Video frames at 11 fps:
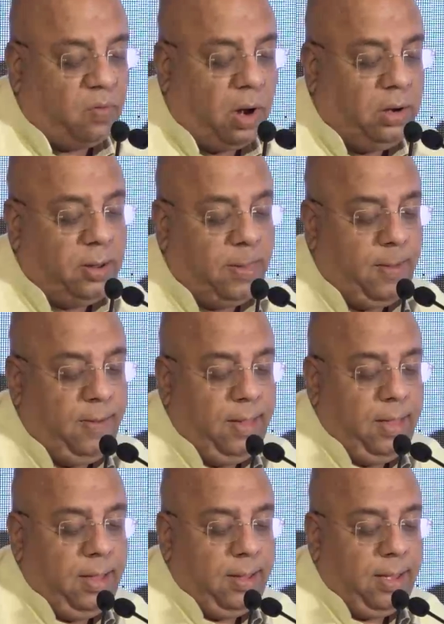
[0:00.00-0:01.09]
World,
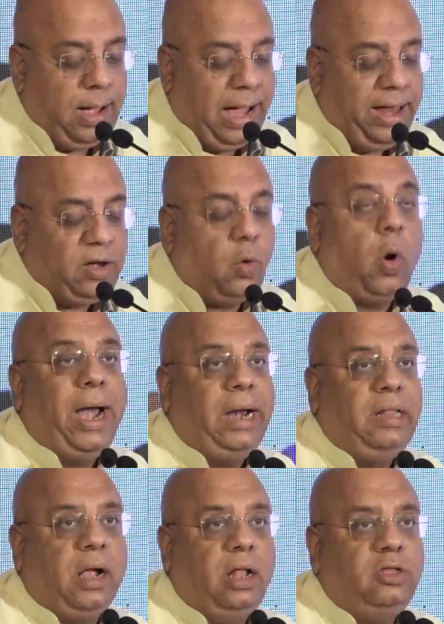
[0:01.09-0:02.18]
I inquired
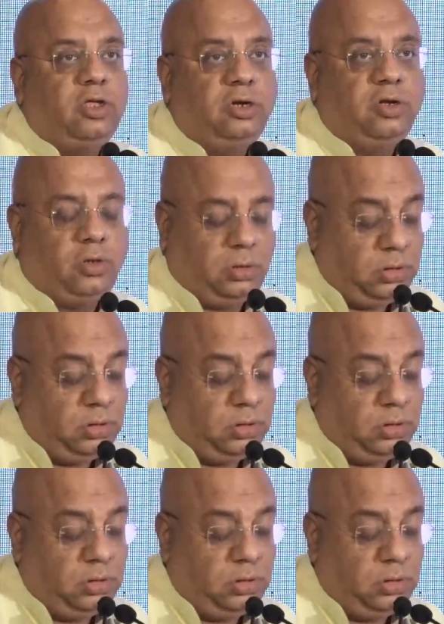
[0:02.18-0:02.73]
the culture issue.